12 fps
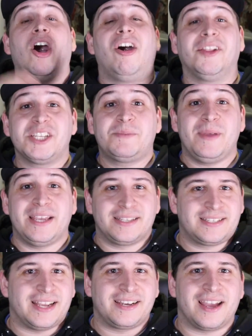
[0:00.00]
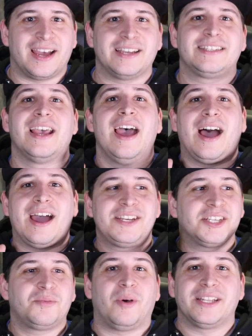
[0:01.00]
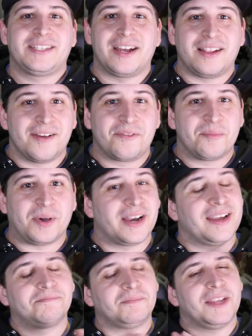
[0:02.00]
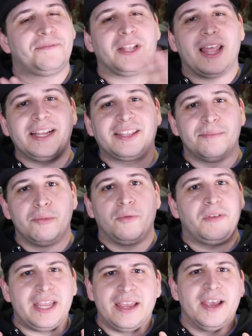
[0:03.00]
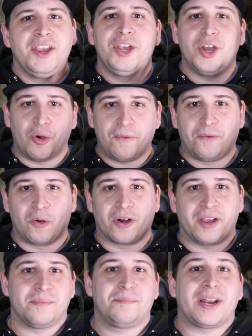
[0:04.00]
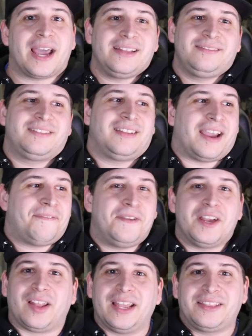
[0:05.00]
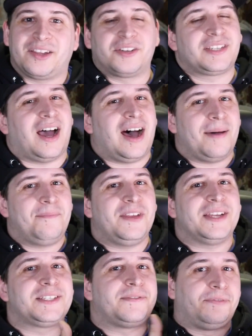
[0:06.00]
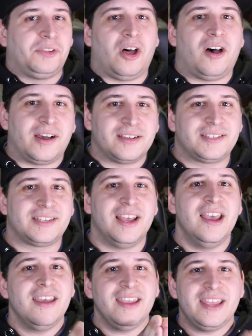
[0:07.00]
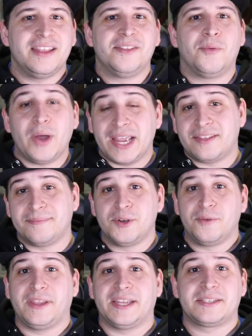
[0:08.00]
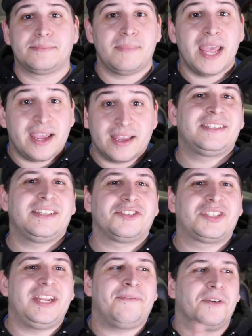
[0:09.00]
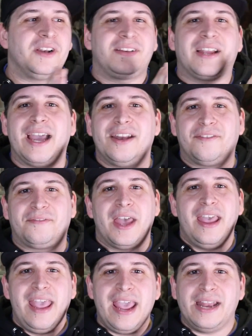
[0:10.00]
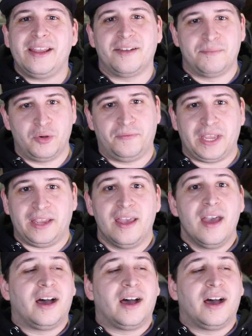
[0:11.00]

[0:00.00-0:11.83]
All this being said, guys, I just want to tell everybody, if you like the movie, go for it. But I feel like there's obvious flaws in the way the movie is made. There's different kind of hating a movie.